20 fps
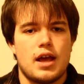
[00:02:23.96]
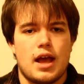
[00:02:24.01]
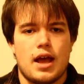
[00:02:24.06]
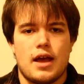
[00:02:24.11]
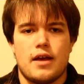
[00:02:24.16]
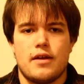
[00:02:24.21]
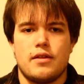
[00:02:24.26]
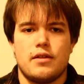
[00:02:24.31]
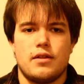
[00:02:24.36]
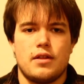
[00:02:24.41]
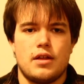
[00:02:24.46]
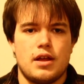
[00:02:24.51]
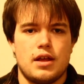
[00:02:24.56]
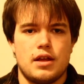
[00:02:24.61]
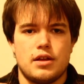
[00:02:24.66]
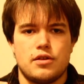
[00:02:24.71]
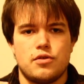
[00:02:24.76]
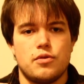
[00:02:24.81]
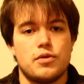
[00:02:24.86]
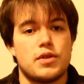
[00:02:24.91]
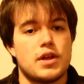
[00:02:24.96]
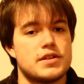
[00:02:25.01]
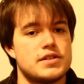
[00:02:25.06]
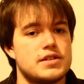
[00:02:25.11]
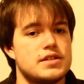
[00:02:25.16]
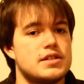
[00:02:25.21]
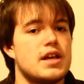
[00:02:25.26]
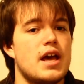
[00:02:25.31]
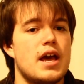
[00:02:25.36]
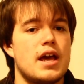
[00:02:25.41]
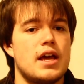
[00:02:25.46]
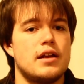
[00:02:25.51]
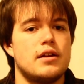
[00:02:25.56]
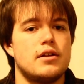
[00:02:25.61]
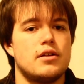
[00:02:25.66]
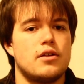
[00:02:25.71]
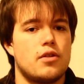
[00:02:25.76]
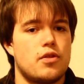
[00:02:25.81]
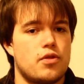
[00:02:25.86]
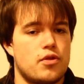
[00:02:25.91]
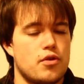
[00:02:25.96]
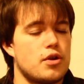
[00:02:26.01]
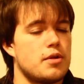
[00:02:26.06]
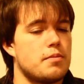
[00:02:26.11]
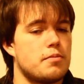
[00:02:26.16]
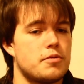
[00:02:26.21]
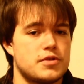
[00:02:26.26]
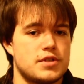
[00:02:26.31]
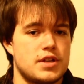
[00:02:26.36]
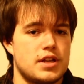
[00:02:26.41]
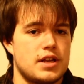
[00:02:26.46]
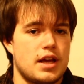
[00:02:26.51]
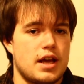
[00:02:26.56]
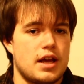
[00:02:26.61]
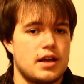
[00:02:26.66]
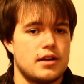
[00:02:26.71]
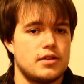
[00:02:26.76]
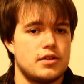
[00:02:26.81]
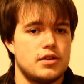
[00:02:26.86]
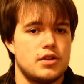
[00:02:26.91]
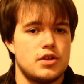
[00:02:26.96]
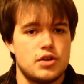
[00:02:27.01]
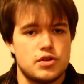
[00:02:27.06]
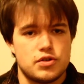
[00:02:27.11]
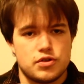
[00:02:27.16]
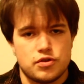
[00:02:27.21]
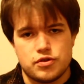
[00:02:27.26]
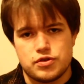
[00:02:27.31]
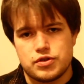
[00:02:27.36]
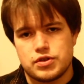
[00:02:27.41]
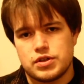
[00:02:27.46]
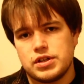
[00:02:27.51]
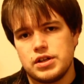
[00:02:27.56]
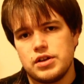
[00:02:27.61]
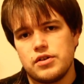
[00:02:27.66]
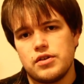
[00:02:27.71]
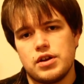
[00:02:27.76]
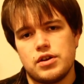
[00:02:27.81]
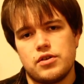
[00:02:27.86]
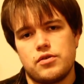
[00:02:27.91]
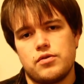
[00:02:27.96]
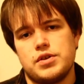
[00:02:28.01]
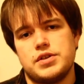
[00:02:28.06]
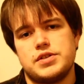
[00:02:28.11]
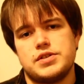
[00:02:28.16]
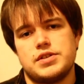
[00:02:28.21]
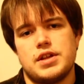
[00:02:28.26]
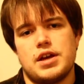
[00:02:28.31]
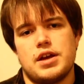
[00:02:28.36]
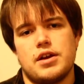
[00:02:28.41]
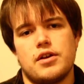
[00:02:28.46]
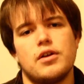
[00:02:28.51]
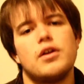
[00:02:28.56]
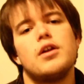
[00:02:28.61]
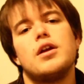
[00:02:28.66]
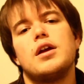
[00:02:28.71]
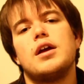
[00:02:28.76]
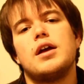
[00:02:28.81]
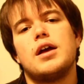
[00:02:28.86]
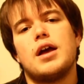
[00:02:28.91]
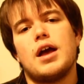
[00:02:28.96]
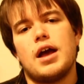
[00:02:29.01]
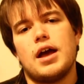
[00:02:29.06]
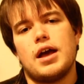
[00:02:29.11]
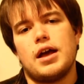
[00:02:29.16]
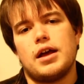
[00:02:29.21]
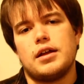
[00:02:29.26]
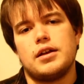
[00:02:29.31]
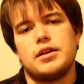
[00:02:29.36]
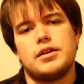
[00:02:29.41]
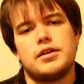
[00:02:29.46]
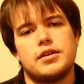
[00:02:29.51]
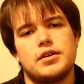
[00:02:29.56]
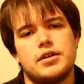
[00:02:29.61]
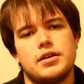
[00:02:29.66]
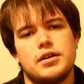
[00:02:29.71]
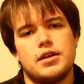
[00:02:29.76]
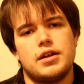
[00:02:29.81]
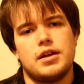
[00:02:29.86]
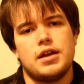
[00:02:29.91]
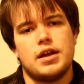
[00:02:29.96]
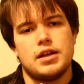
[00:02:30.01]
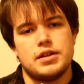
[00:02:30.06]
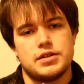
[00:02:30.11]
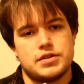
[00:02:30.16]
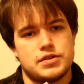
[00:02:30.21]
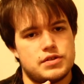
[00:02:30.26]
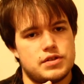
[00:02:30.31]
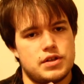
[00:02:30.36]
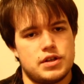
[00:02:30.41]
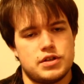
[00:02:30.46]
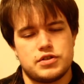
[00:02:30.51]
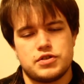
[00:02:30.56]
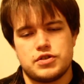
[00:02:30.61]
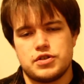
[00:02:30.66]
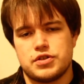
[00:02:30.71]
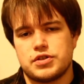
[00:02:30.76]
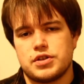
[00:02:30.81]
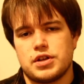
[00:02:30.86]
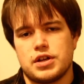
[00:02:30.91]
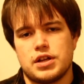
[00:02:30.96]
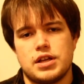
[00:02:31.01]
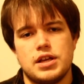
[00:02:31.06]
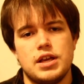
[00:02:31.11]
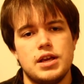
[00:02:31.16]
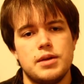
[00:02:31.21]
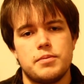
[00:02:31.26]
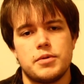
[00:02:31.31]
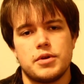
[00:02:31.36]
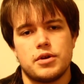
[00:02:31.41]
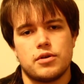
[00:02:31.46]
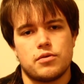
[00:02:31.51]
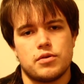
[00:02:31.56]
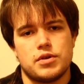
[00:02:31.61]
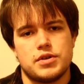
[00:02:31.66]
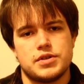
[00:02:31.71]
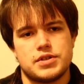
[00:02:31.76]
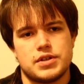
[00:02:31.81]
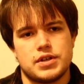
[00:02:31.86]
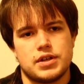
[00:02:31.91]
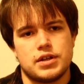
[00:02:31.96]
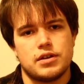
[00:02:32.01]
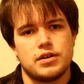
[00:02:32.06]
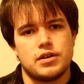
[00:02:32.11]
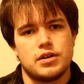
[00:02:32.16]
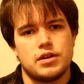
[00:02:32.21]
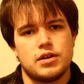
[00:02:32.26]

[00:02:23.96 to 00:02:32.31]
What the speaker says: and in 2010, 30% had. So there's a clear increase there, and it's just going to keep increasing